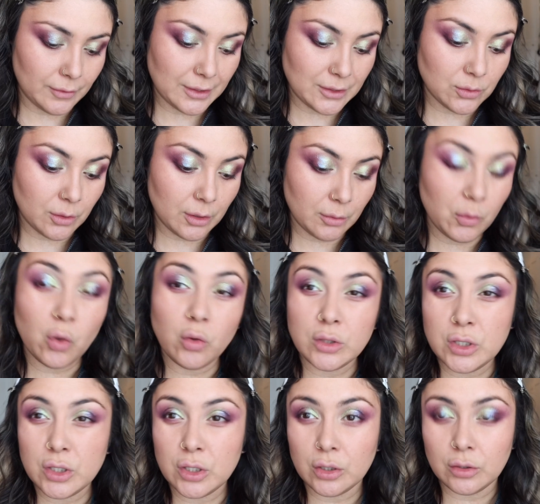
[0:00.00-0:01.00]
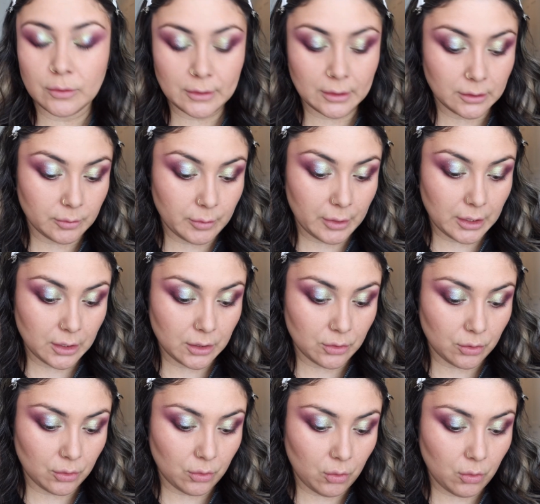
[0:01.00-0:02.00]
that's what I'm going to use as my
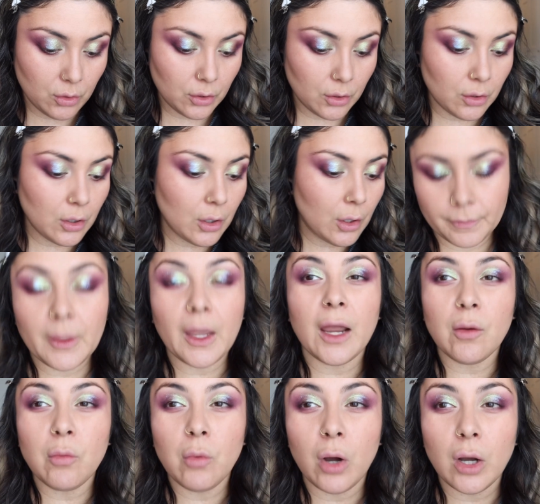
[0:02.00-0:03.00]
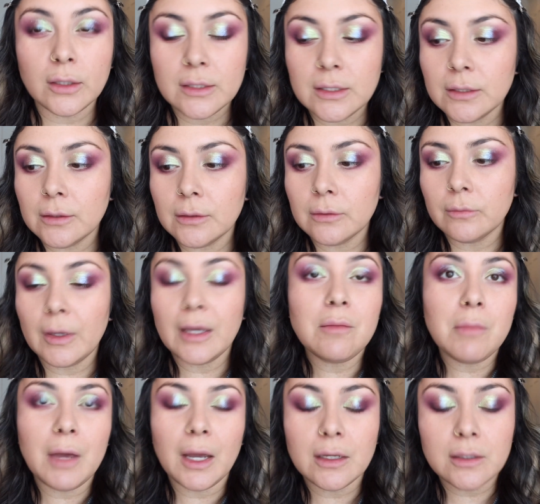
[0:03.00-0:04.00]
inner corner. I want a
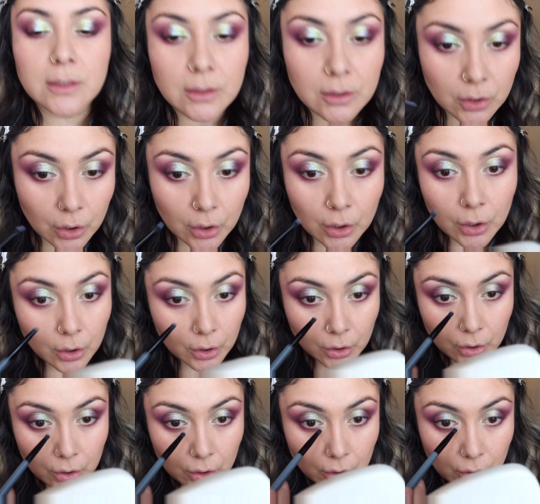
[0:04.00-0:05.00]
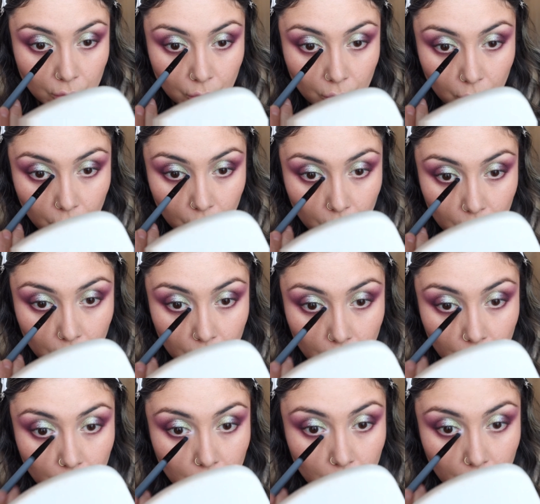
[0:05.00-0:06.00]
matte inner corner